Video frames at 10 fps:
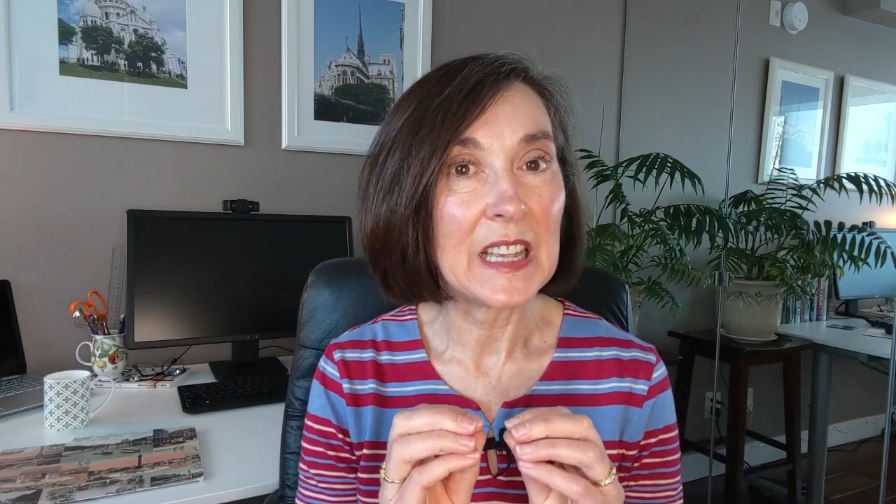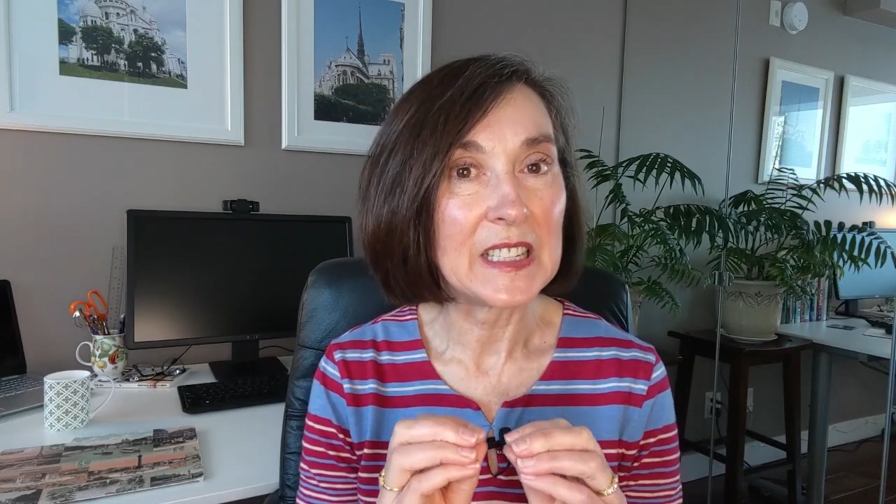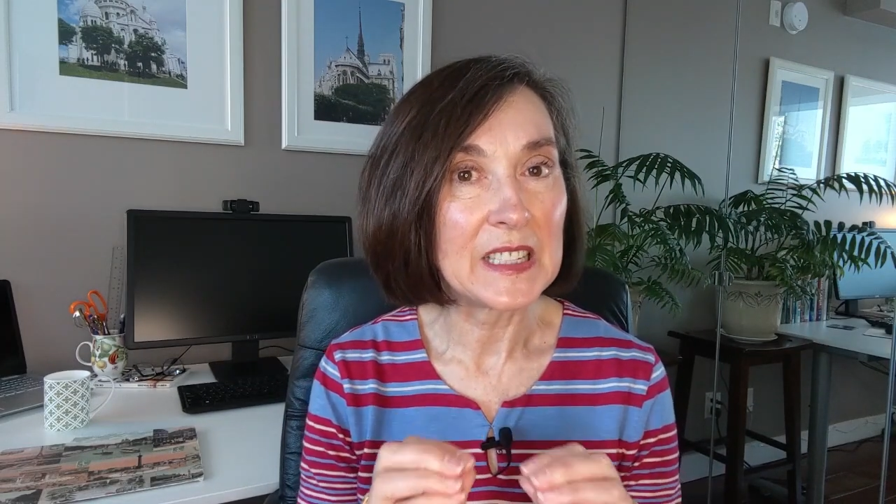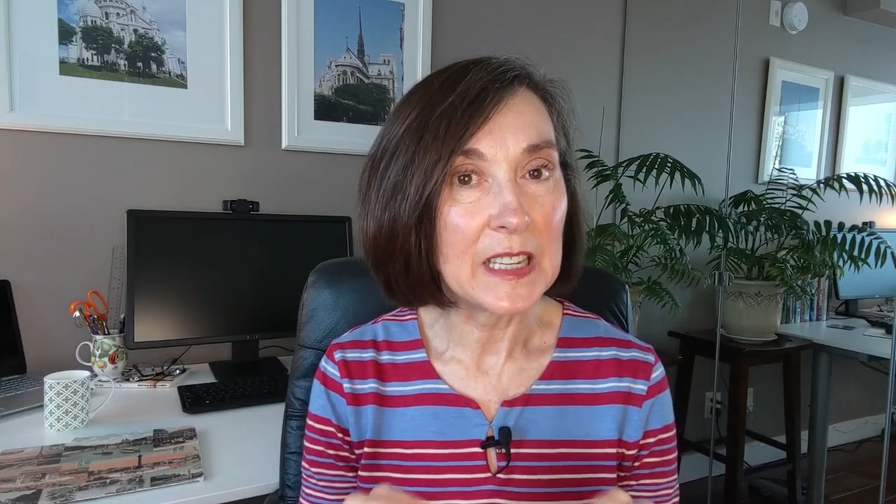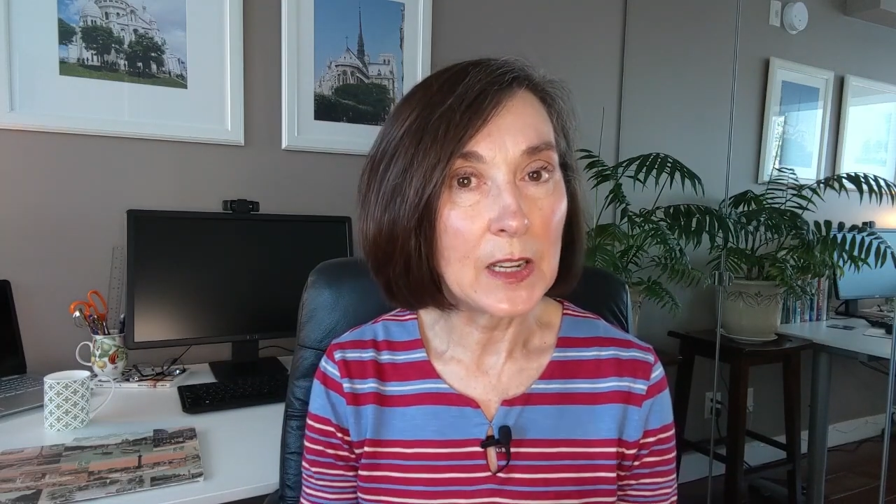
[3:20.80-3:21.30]
a
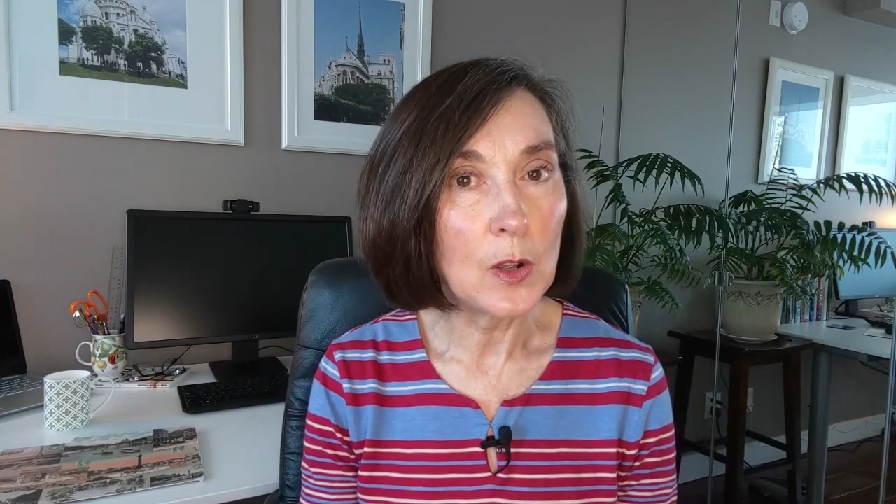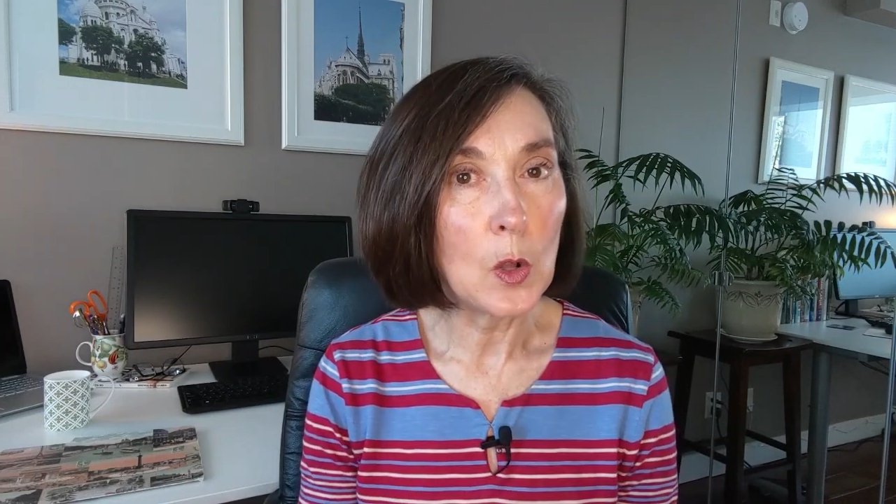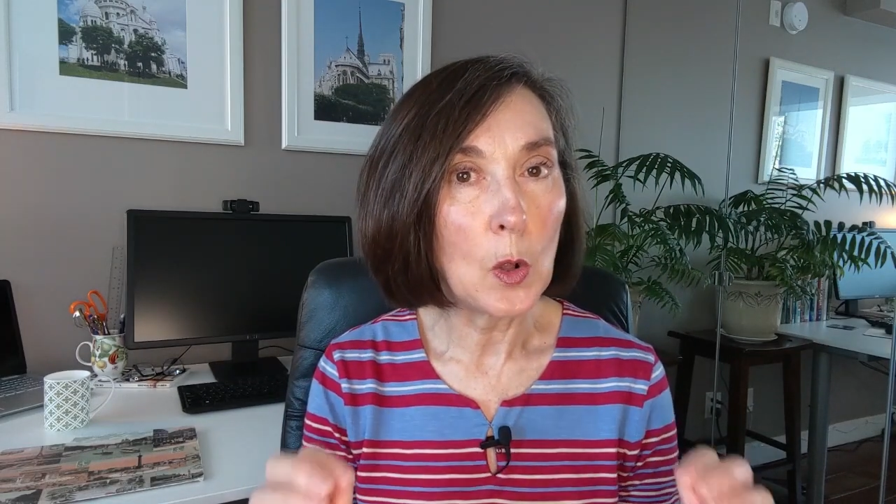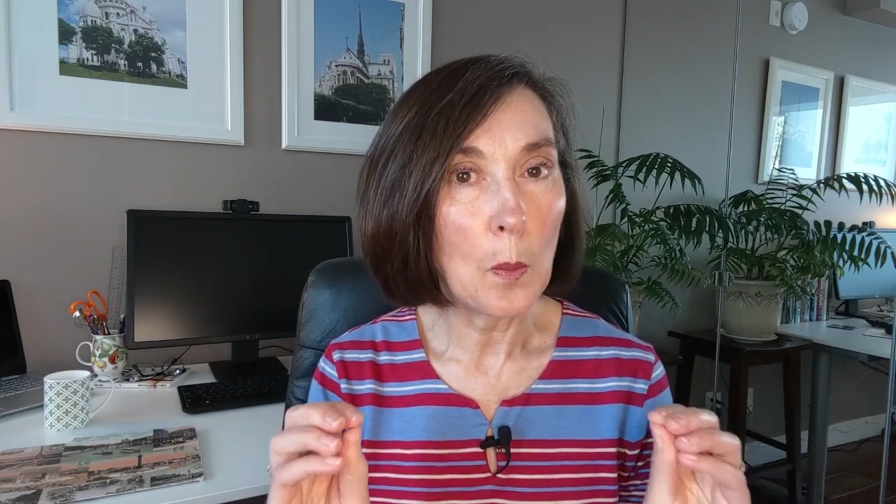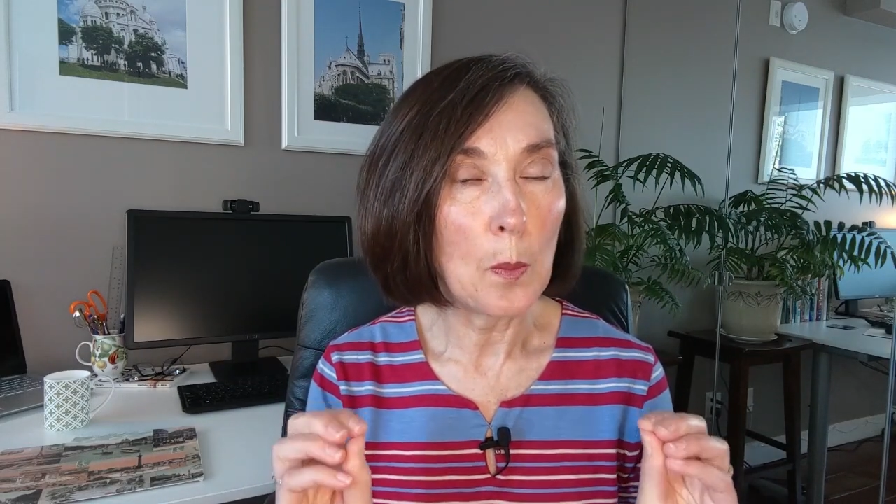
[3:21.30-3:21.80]

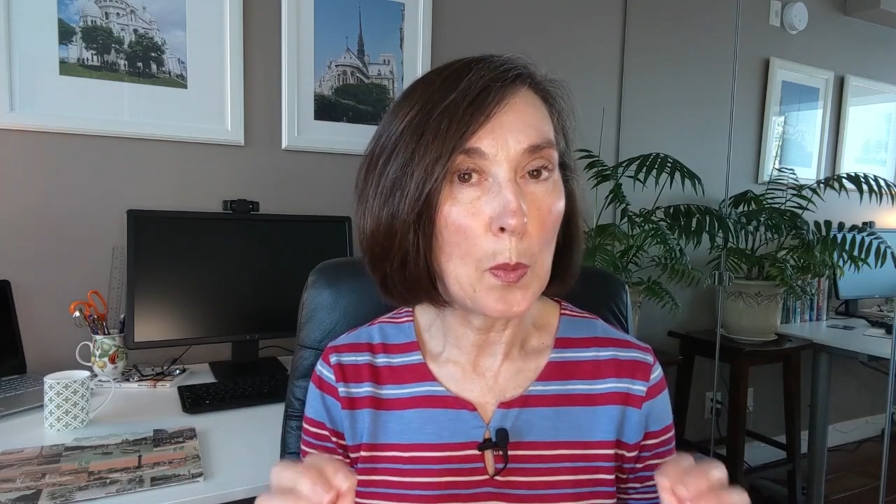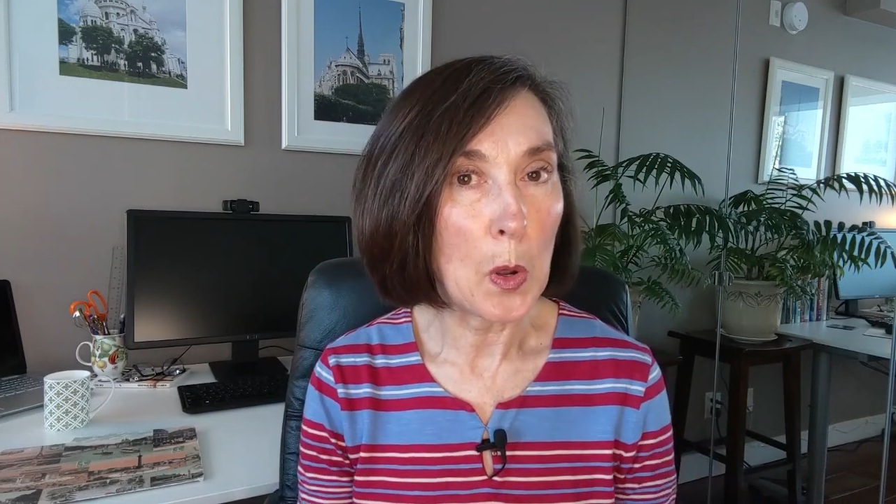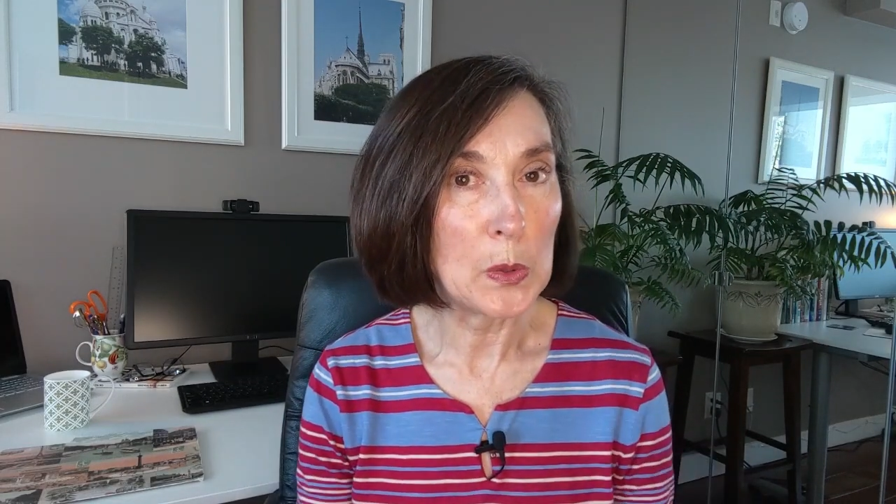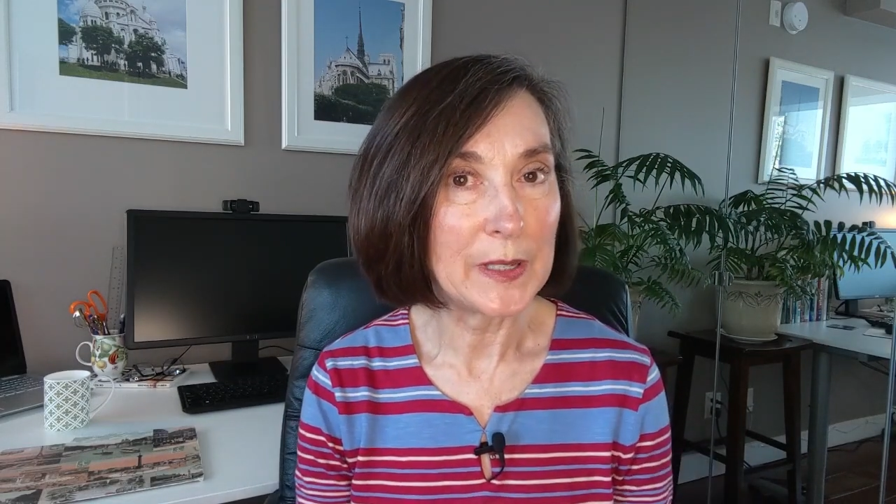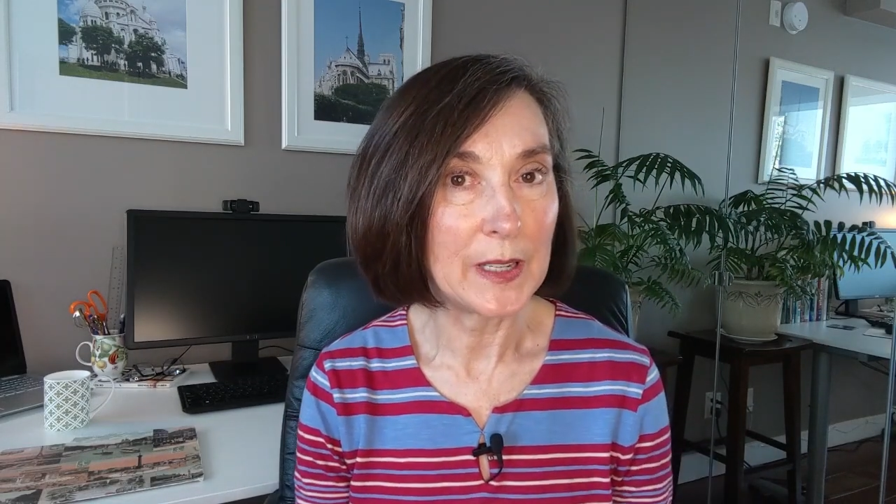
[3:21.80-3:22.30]
single
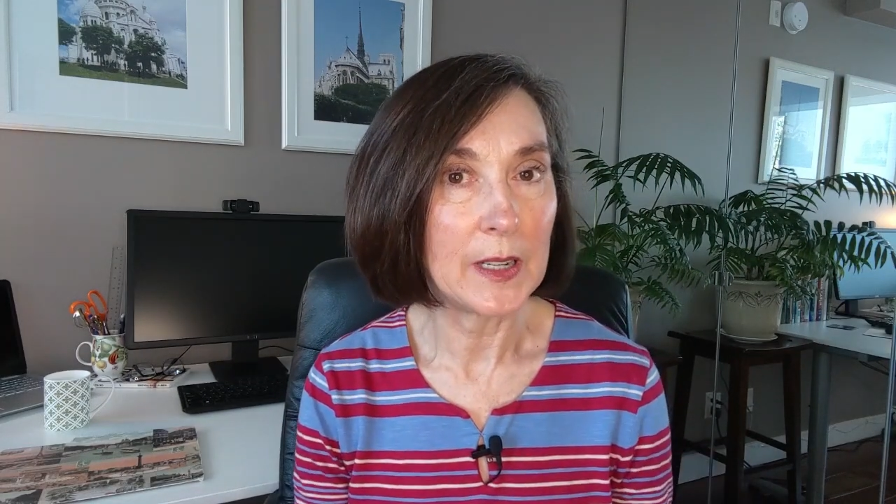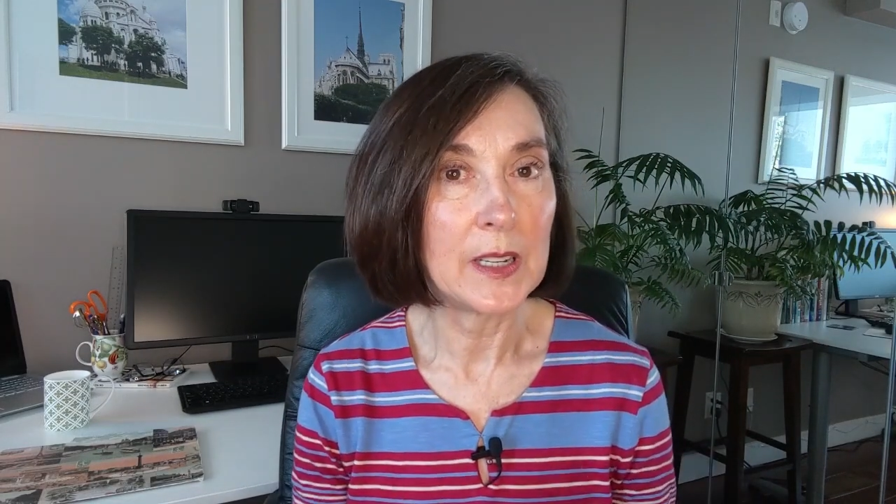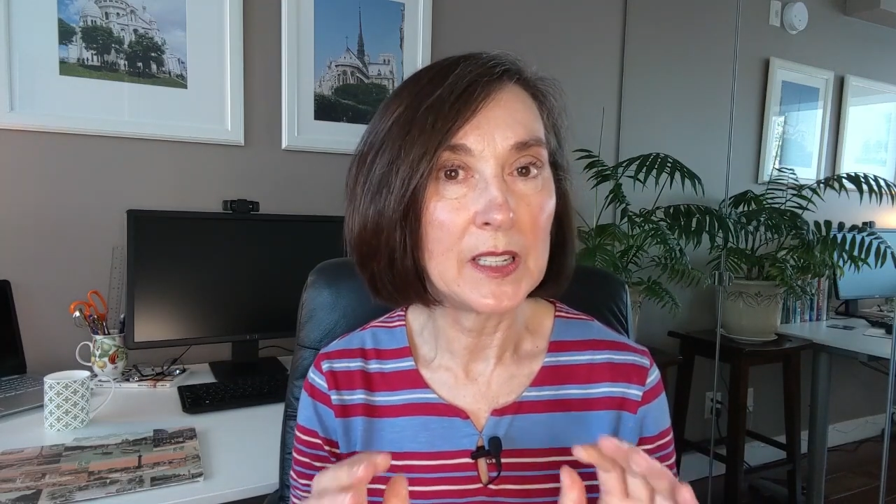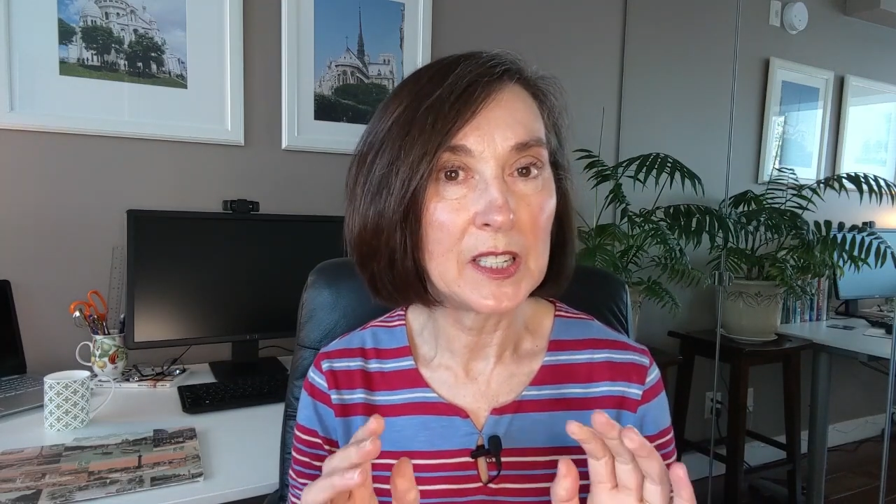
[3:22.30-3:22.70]
person